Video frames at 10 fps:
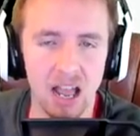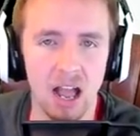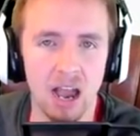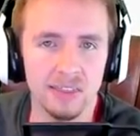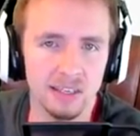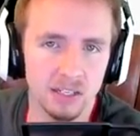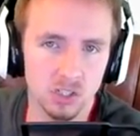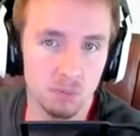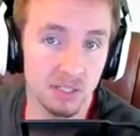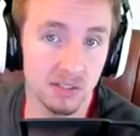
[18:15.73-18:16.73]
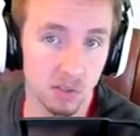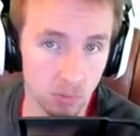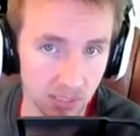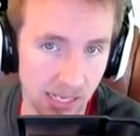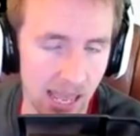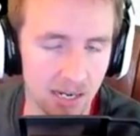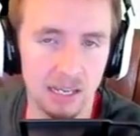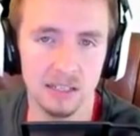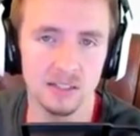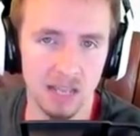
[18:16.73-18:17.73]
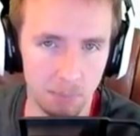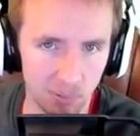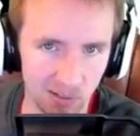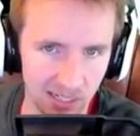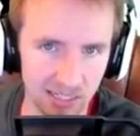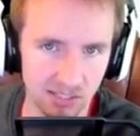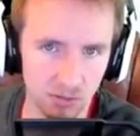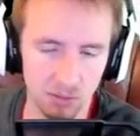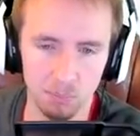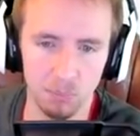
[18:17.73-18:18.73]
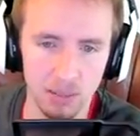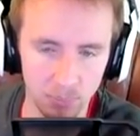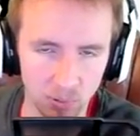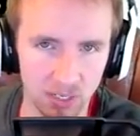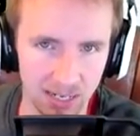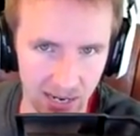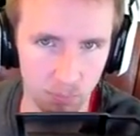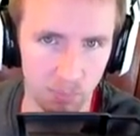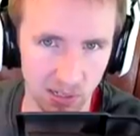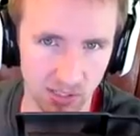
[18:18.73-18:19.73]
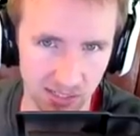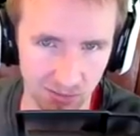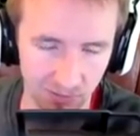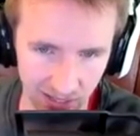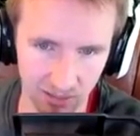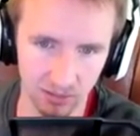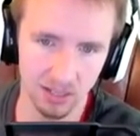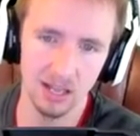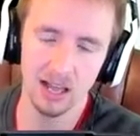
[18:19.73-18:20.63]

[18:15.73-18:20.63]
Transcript: I think it should be sold again separately so that people can now purchase the vehicle.